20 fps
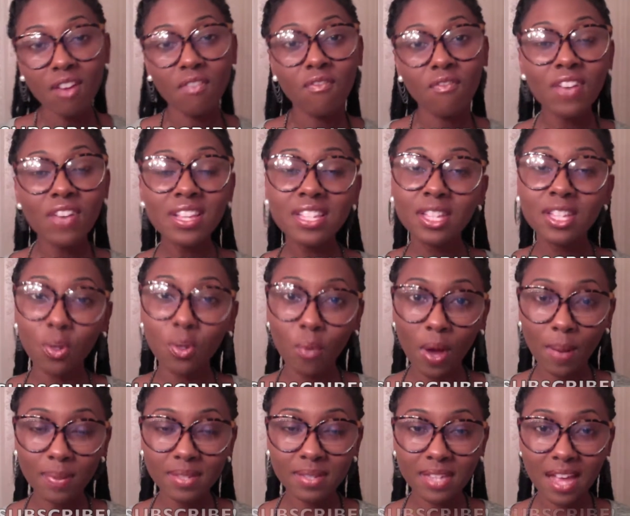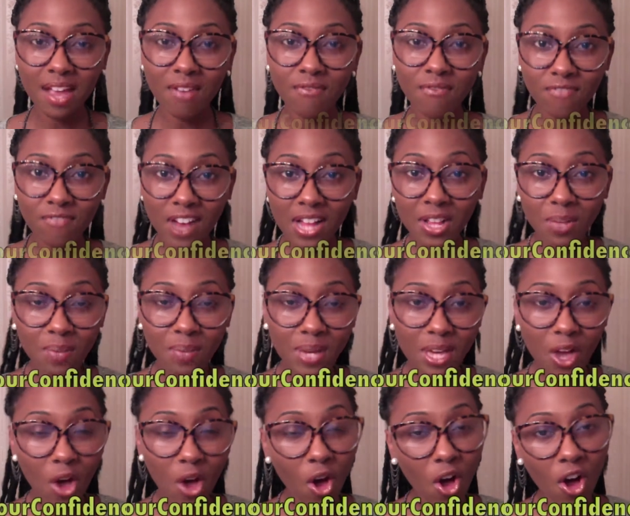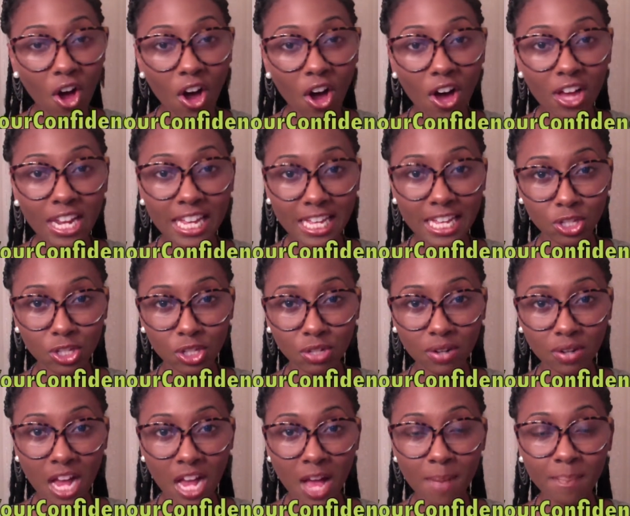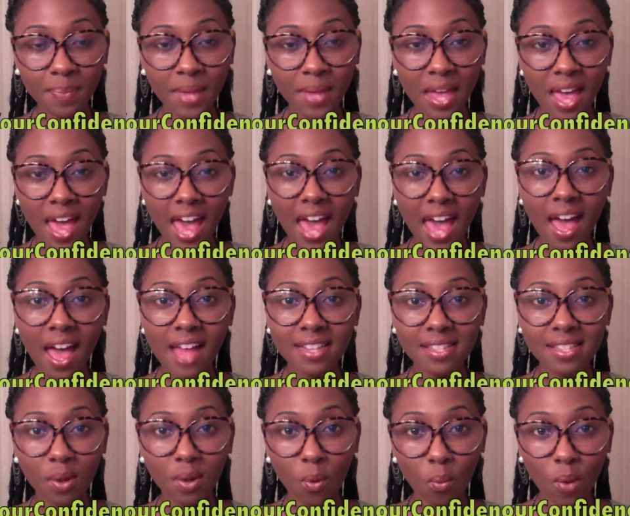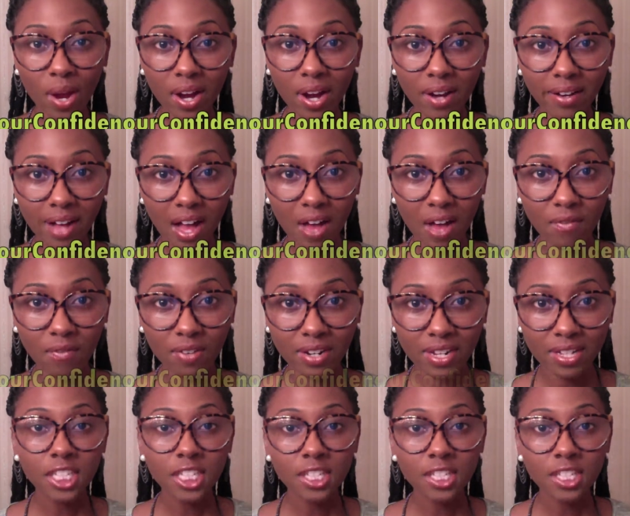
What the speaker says: visit the website, follow me on Instagram @WearConfidence,